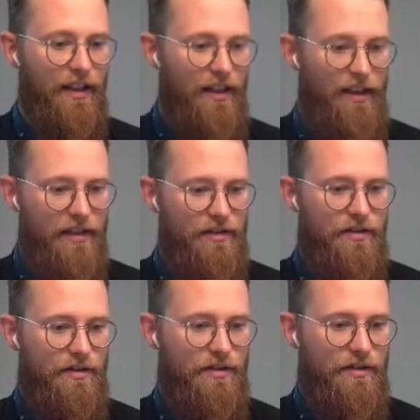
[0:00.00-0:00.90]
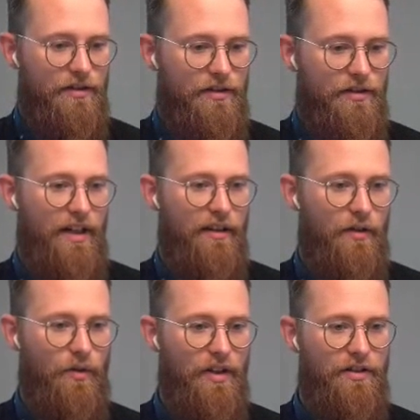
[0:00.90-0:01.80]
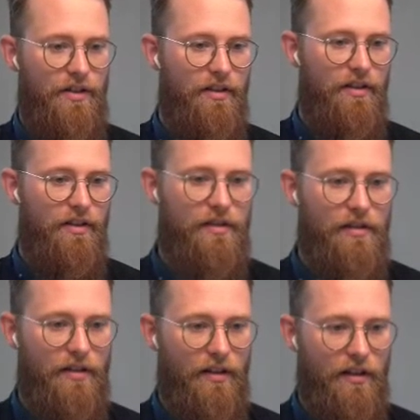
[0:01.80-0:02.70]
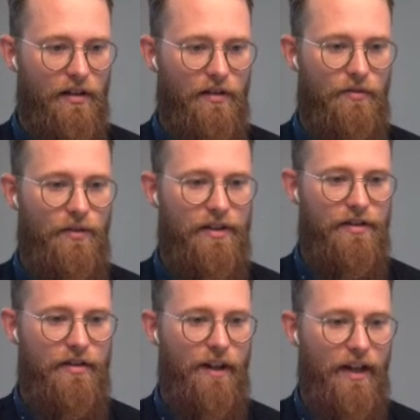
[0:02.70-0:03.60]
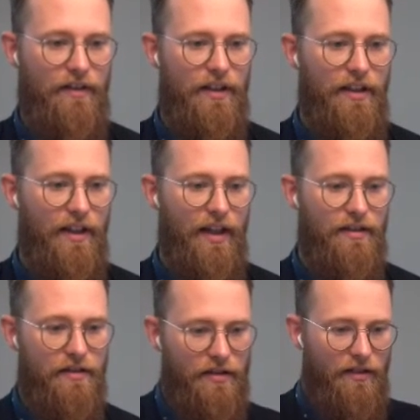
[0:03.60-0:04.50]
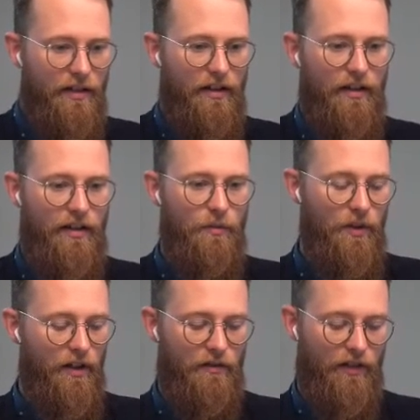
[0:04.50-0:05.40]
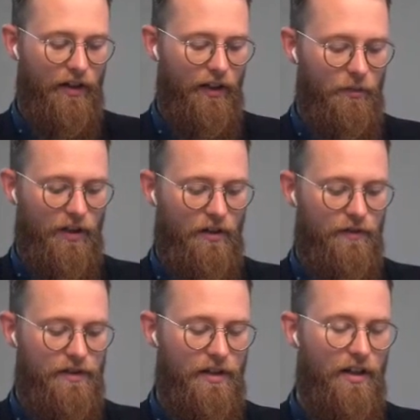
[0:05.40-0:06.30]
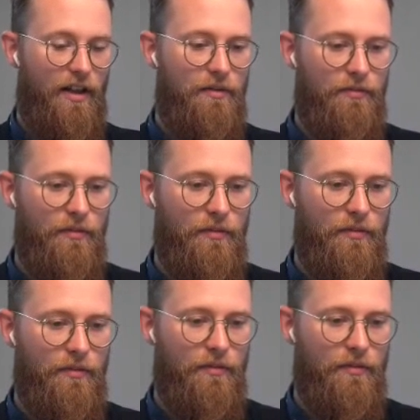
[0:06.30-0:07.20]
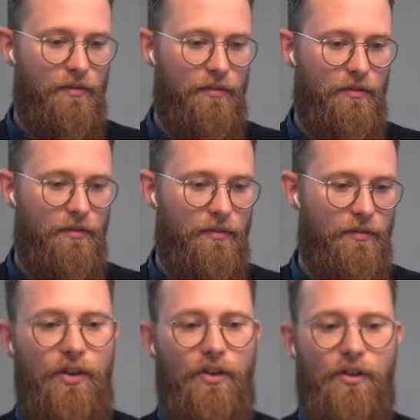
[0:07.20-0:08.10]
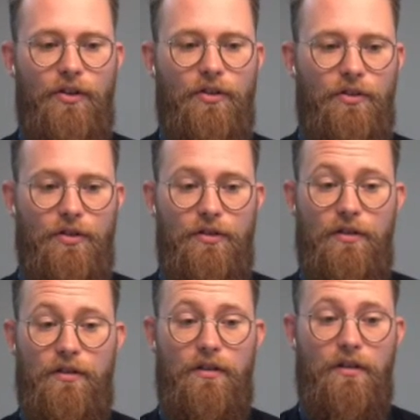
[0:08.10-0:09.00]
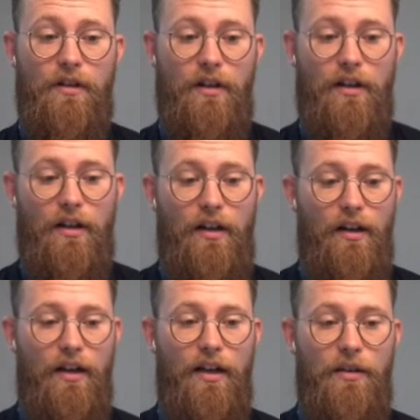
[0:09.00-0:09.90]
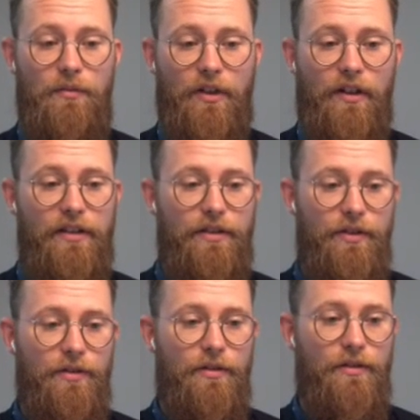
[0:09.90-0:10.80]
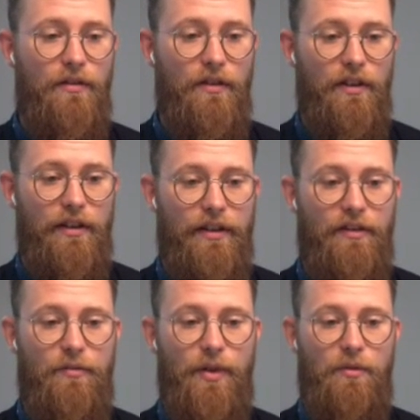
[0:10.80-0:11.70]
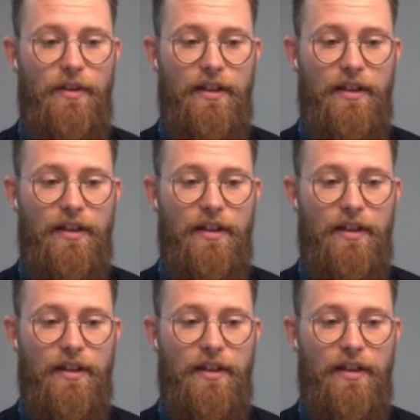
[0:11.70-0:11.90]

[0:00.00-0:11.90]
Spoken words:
Let's check out the questions. We don't have any yet, and we are running a bit over time. So I'm going to give people their